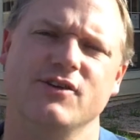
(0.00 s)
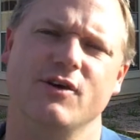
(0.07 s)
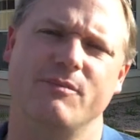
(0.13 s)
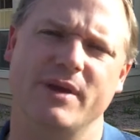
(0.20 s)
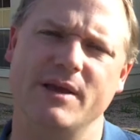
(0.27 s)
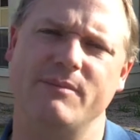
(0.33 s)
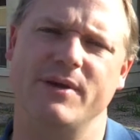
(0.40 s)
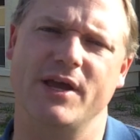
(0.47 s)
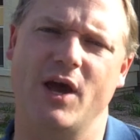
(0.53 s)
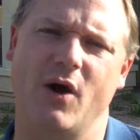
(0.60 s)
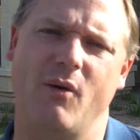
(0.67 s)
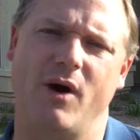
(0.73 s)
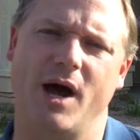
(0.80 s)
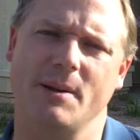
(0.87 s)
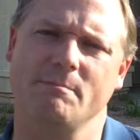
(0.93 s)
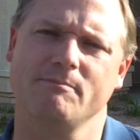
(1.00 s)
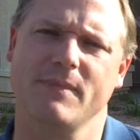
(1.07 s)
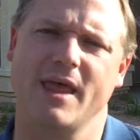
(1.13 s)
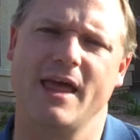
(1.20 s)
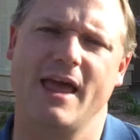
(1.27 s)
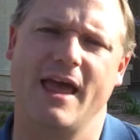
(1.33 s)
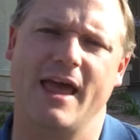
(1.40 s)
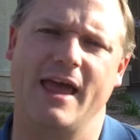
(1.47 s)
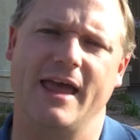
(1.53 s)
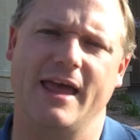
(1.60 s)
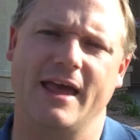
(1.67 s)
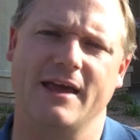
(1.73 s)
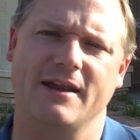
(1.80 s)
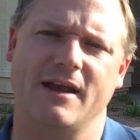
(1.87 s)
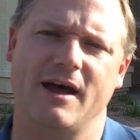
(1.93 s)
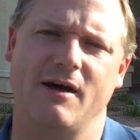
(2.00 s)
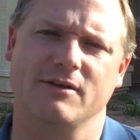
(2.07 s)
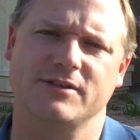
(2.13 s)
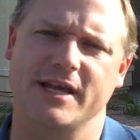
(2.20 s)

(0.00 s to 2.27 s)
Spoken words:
do a BPO on, and I'll